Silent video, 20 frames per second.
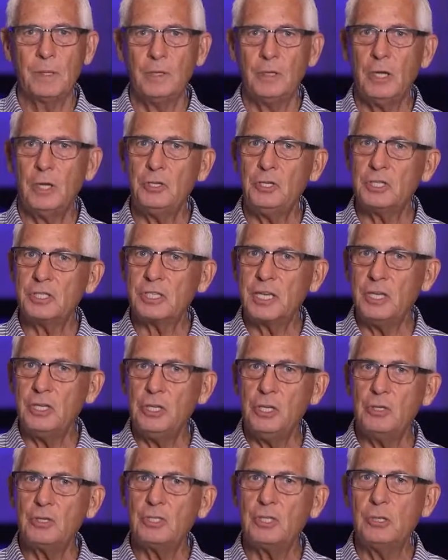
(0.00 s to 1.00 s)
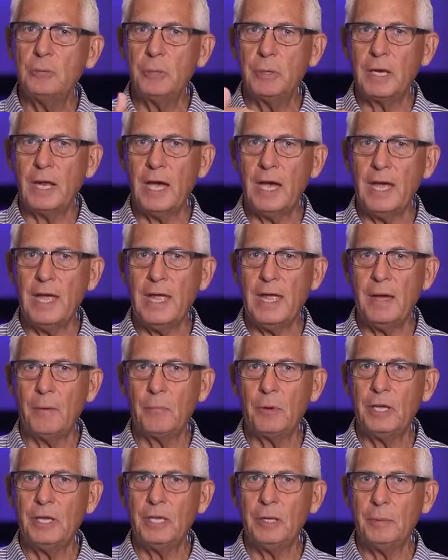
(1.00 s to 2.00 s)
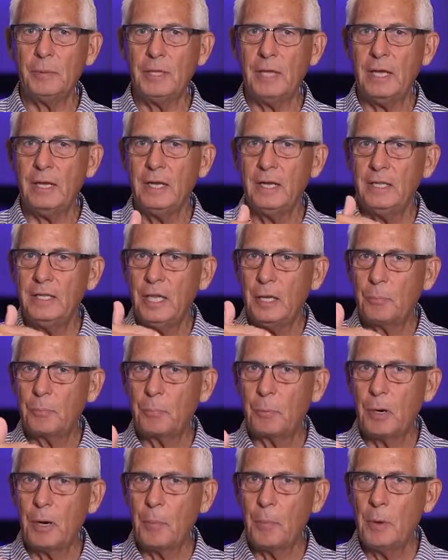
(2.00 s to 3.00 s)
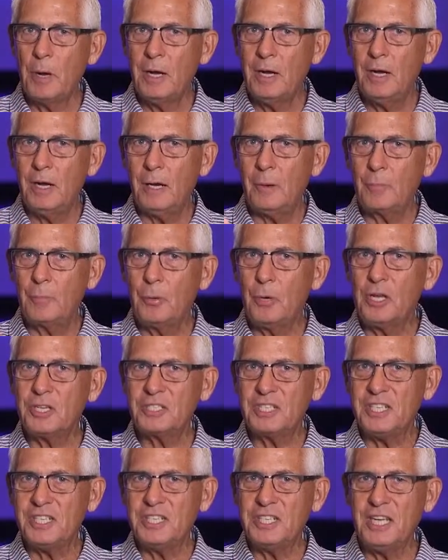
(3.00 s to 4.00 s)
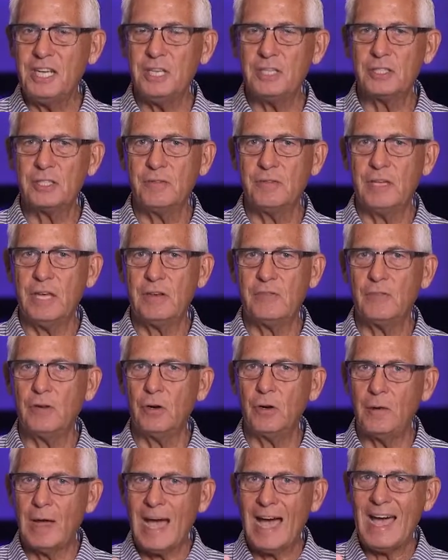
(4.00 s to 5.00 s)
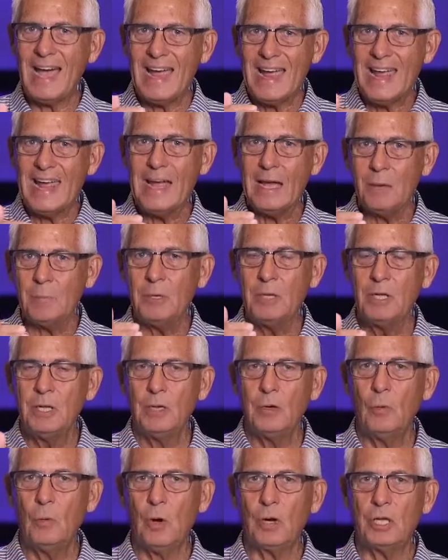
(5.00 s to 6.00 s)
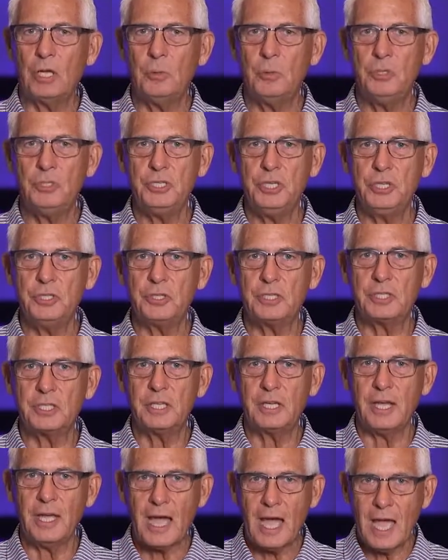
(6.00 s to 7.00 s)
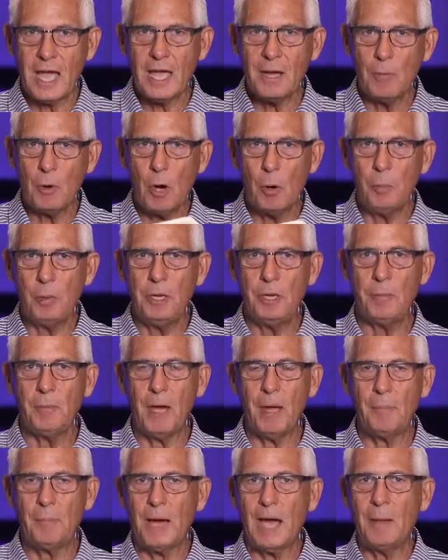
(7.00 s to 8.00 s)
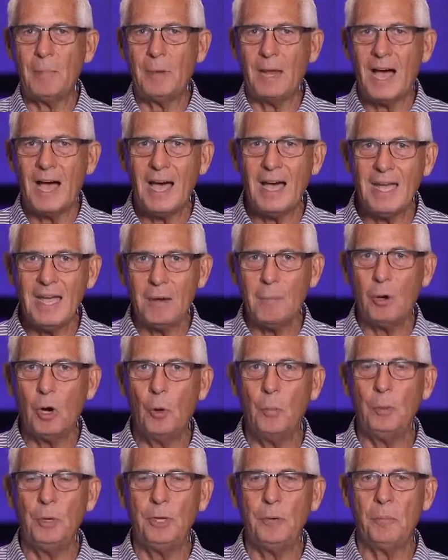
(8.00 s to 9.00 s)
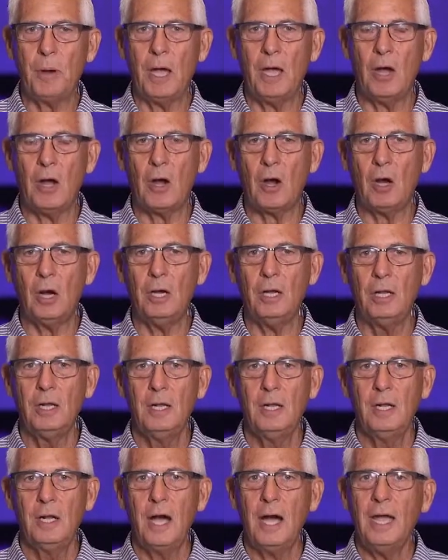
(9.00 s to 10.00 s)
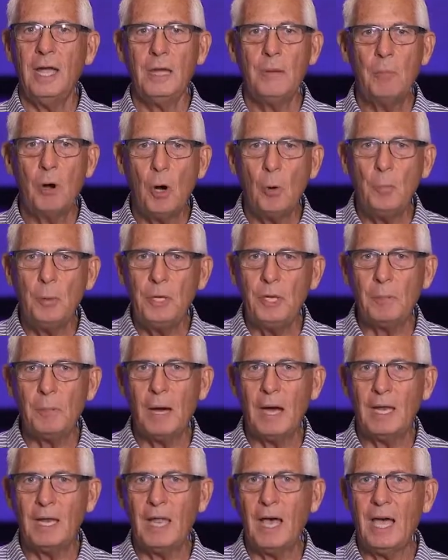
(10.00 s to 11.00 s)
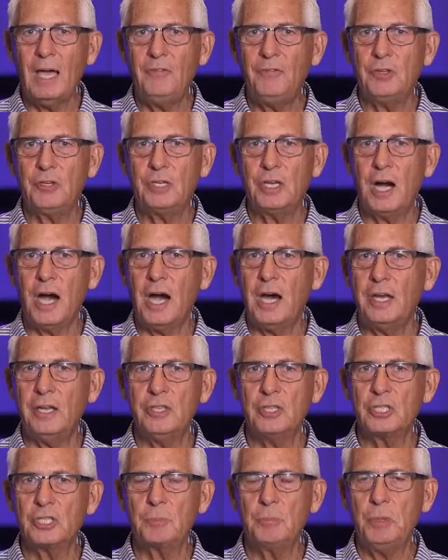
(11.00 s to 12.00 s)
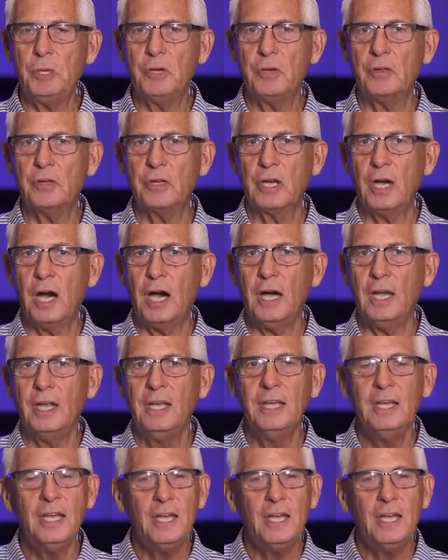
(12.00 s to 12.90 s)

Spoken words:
Not just I used to, but I am. Bring it up in that present tense of that verb. I am walking with Jesus today. I am opening my Bible. I am opening my heart. I am opening my life to God and the Spirit of God.